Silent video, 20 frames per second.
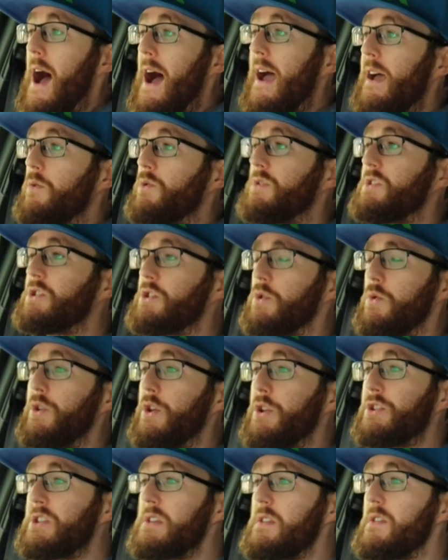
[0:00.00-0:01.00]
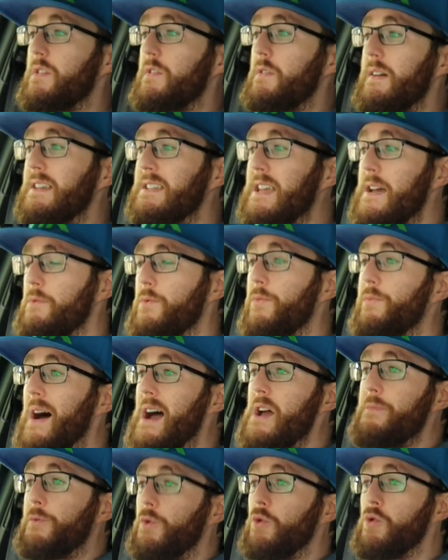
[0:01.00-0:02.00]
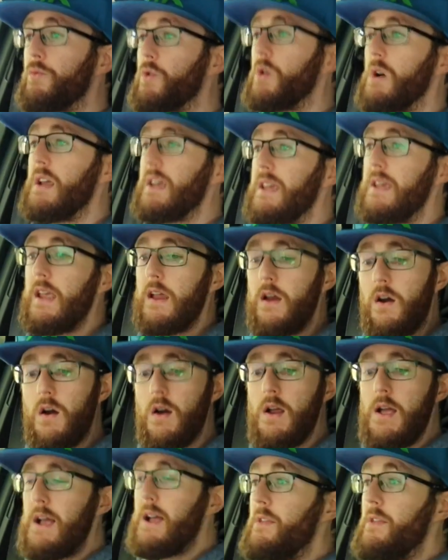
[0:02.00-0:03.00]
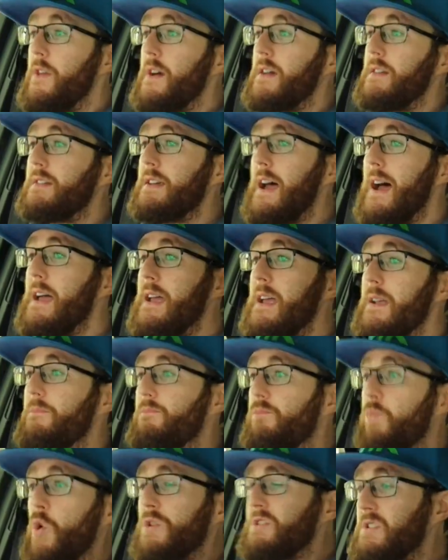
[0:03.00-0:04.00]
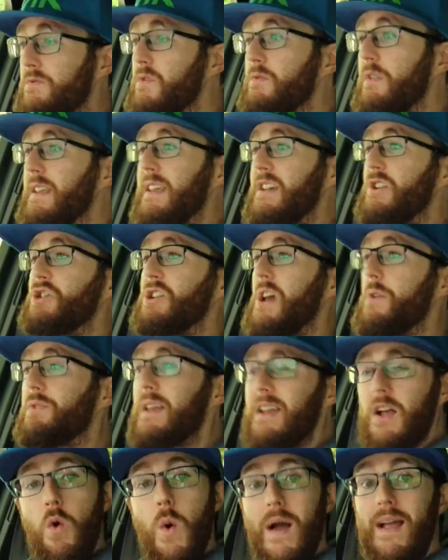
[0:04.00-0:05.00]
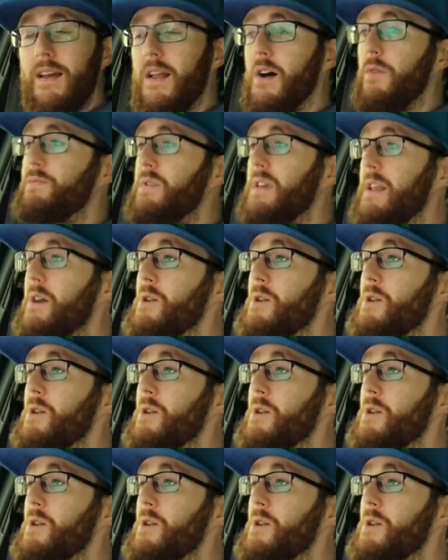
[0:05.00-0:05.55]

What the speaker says: I was so used to the 375 for over a year that I wasn't really shifting quick enough, you